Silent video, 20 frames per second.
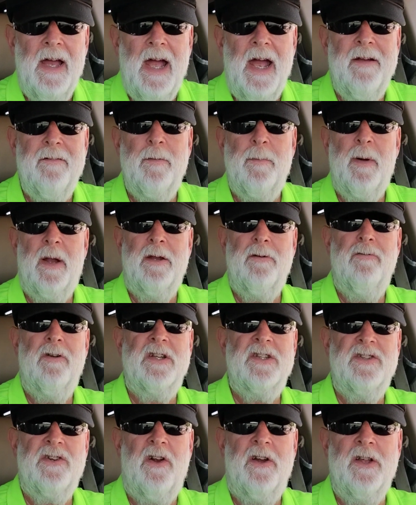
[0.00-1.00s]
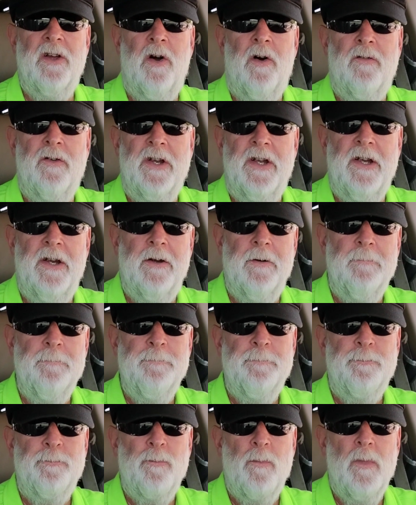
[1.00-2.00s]
Hey everybody, Rick starting over here.
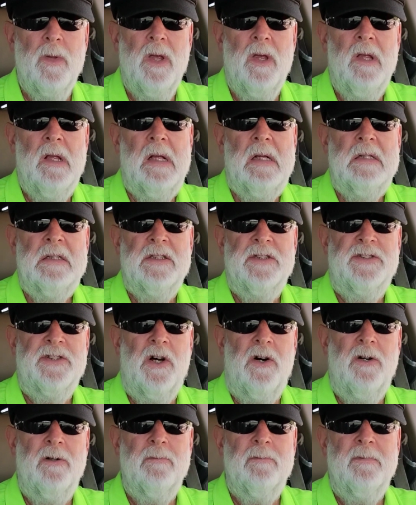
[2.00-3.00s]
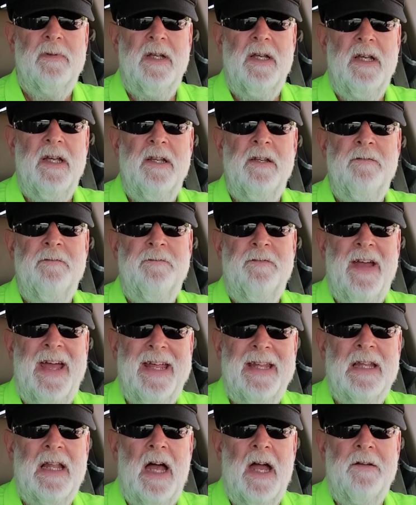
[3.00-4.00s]
So in
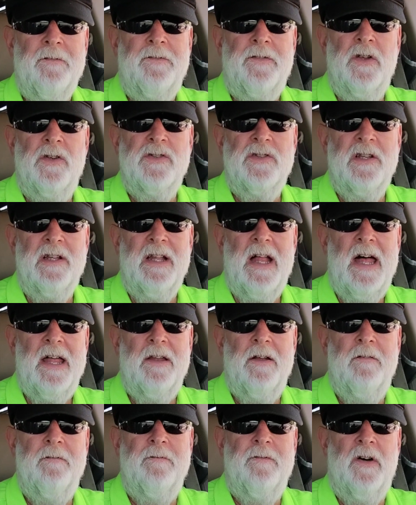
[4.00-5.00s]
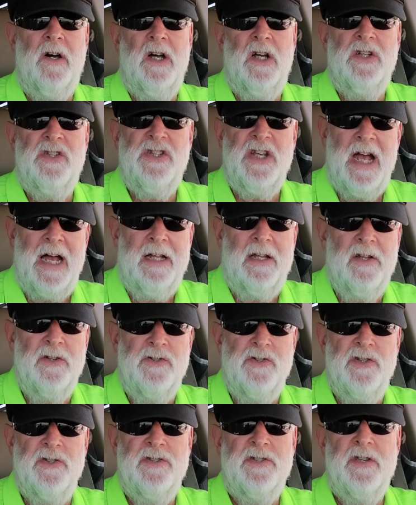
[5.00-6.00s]
van life, there's a lot of
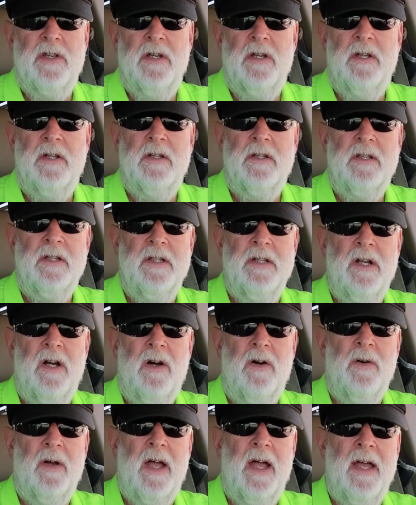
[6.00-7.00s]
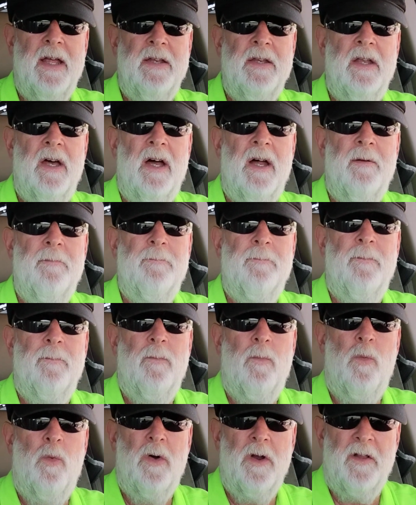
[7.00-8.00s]
challenges, and
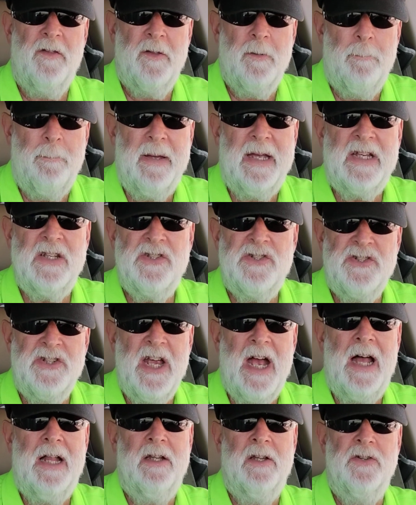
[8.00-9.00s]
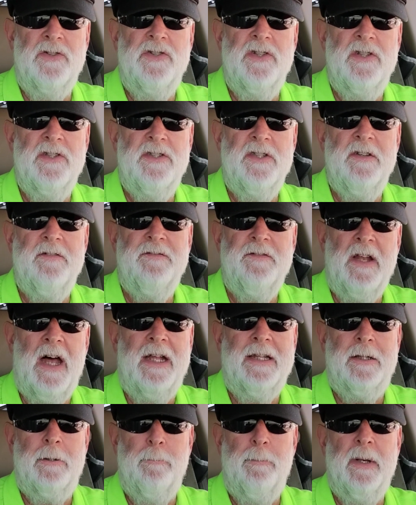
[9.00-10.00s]
one of the biggest challenges, if
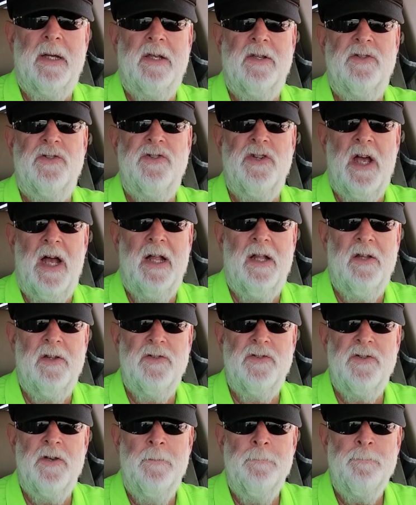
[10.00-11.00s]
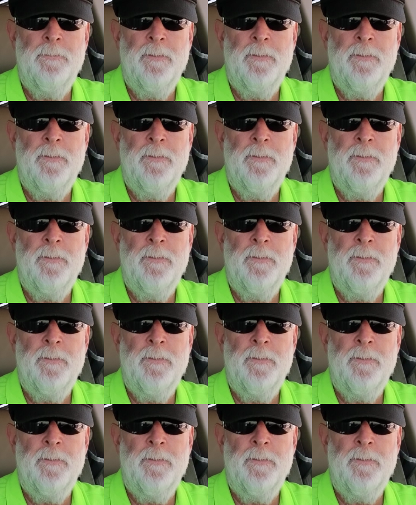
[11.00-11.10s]
not the biggest challenge,